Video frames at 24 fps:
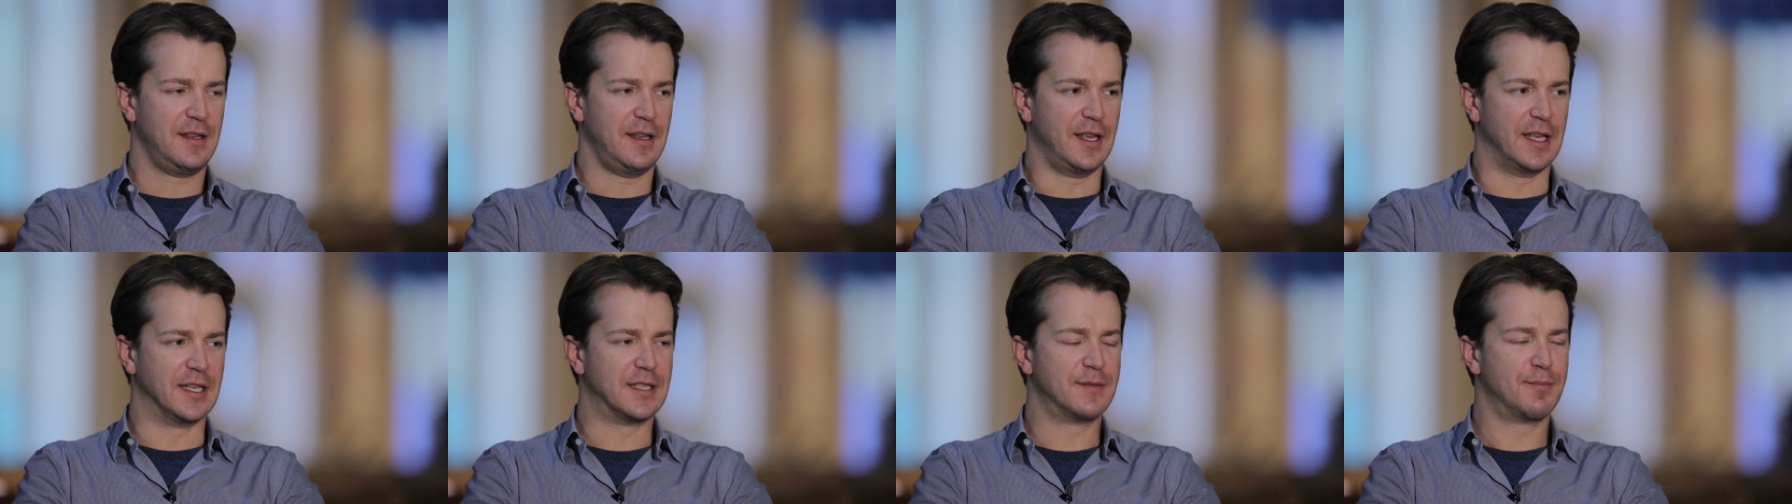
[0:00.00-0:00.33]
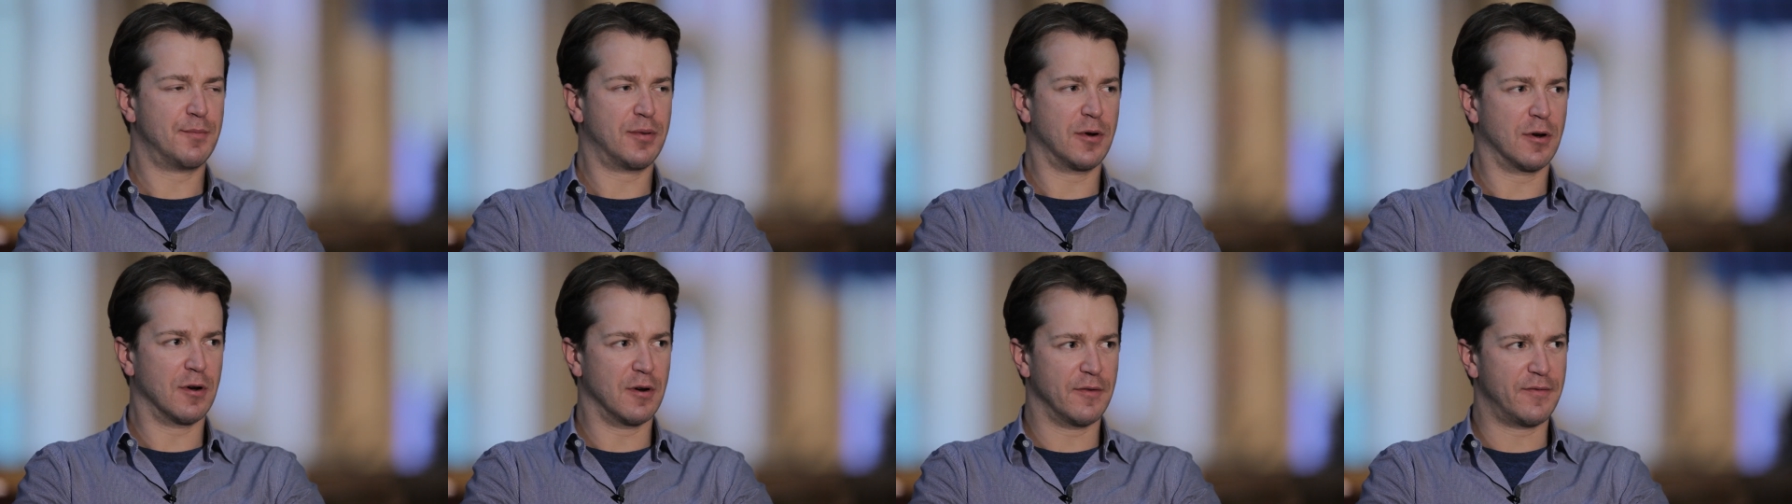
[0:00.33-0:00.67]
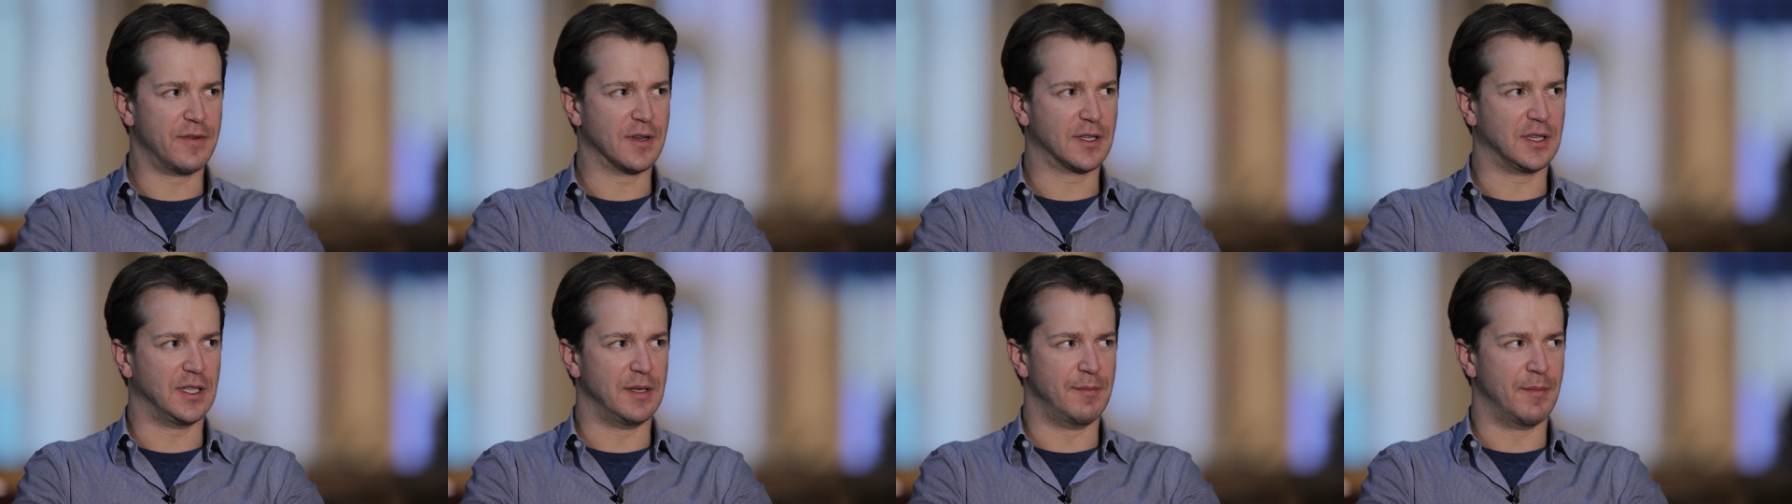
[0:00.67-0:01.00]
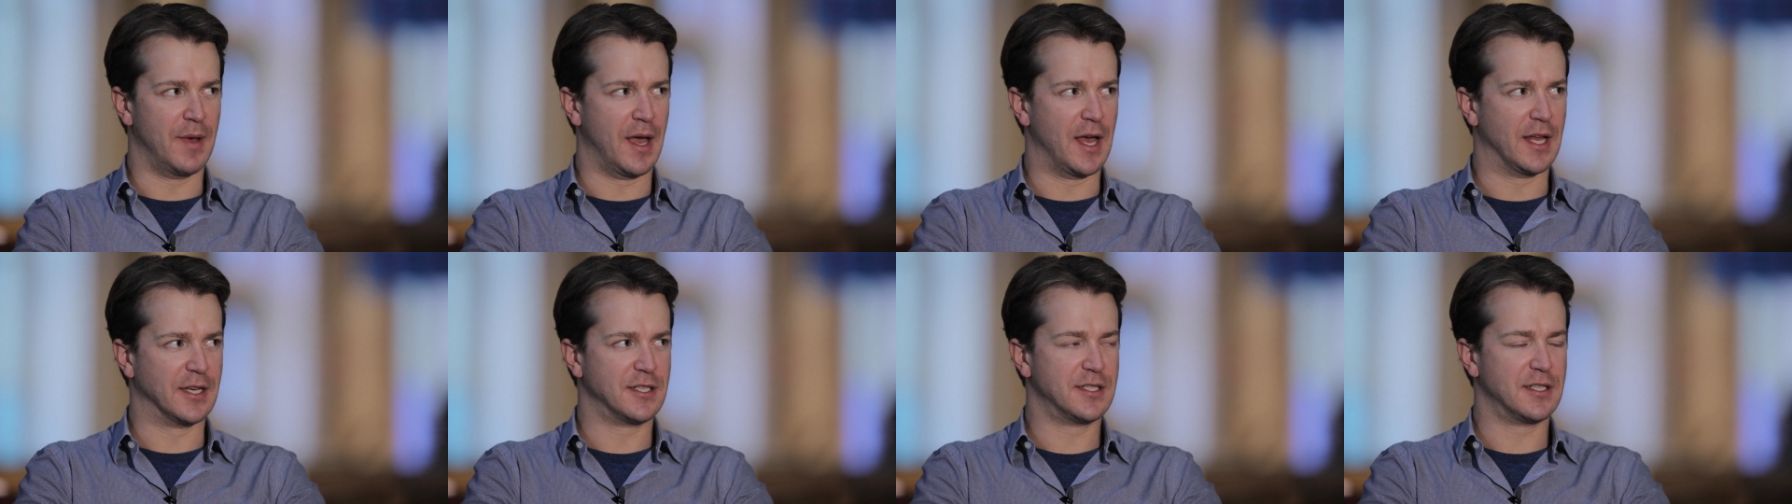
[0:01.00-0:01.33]
It's perfectly
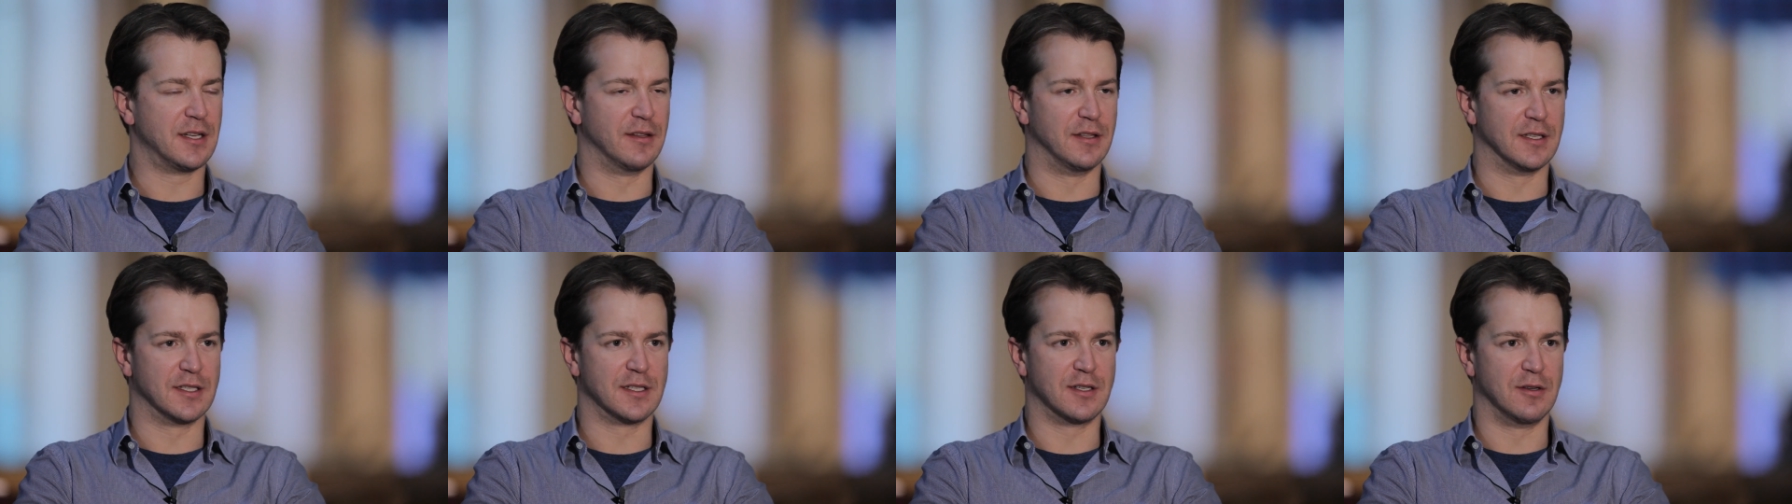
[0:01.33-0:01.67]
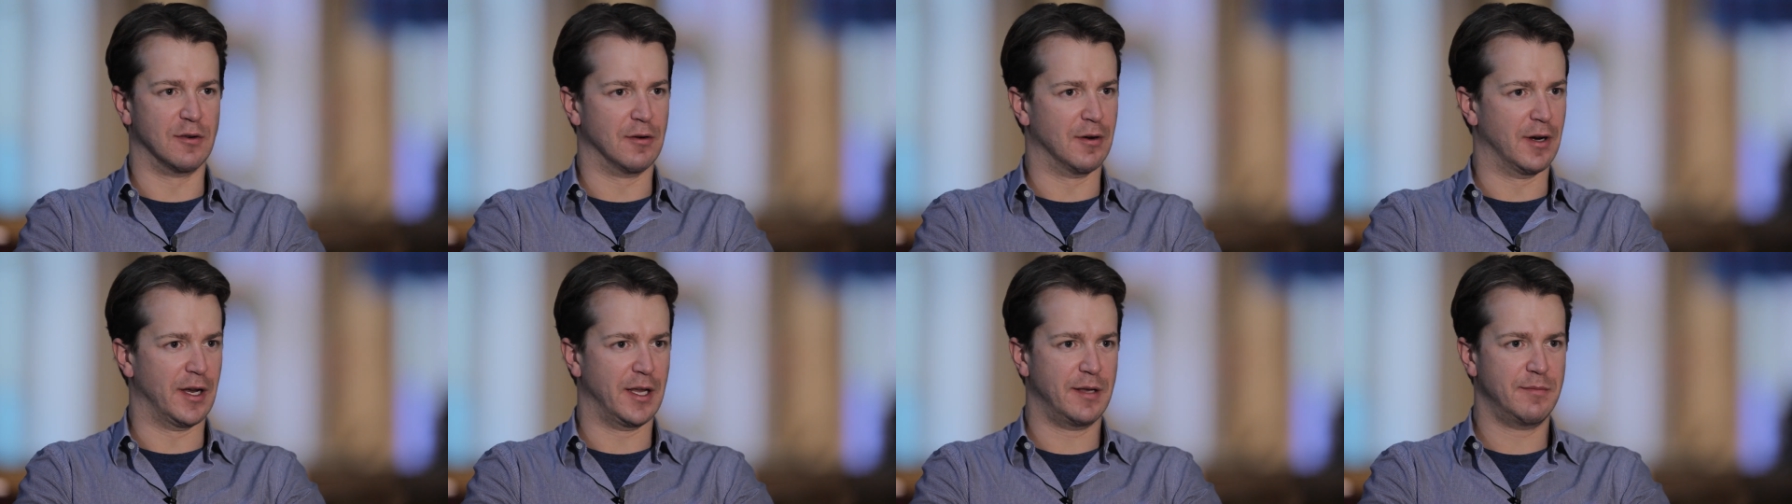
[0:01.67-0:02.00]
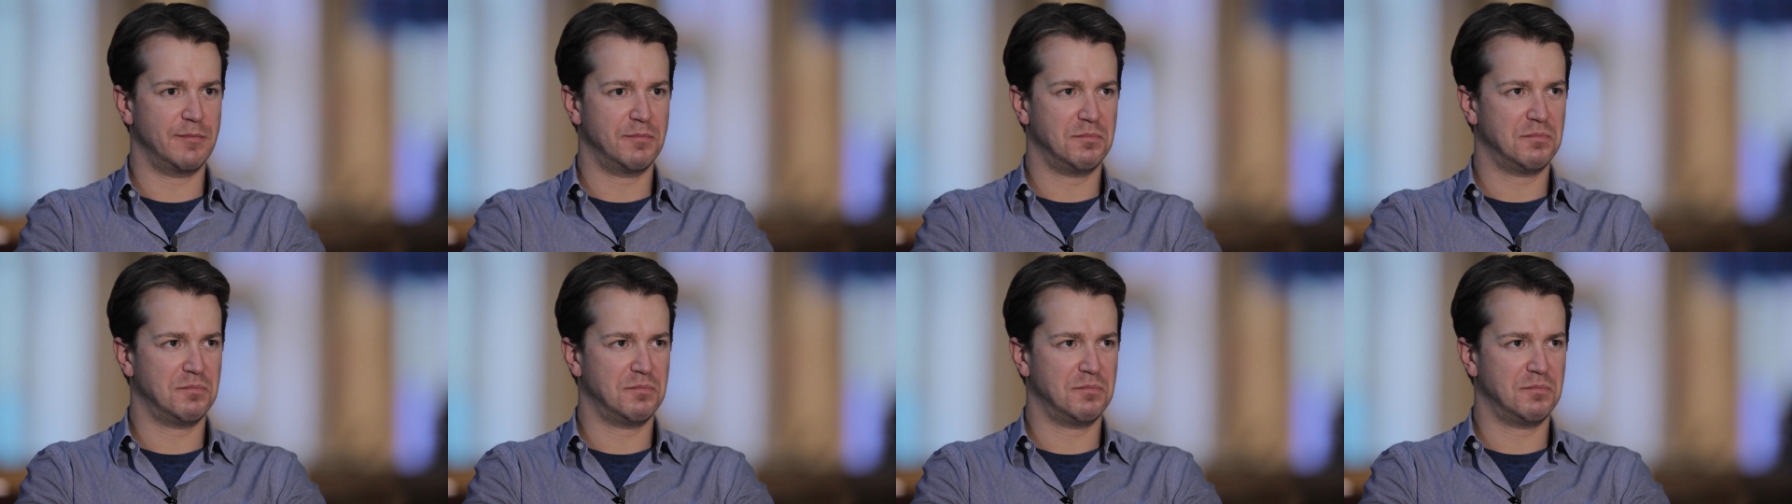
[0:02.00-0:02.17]
matched to the story.